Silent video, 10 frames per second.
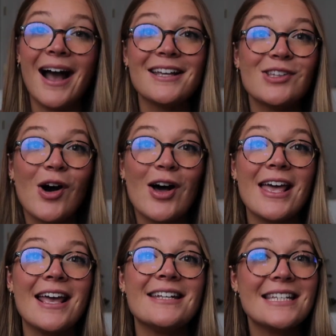I saw
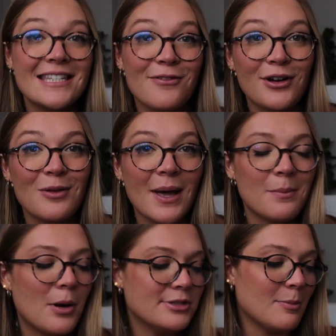a Disney friend of
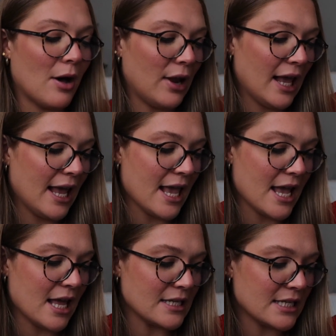mine post about it,
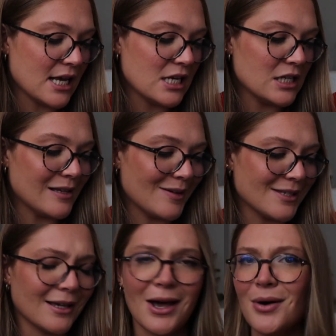and so I was
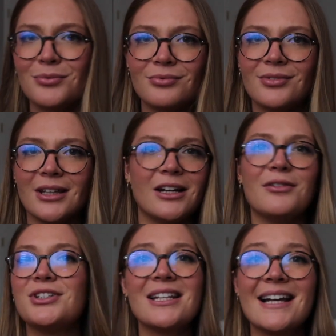like, oh, you know,
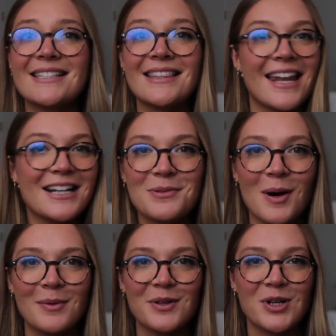if she likes it, then I should
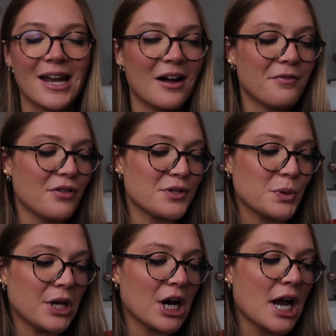probably go try it out for the
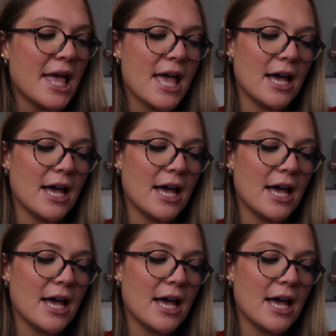school year,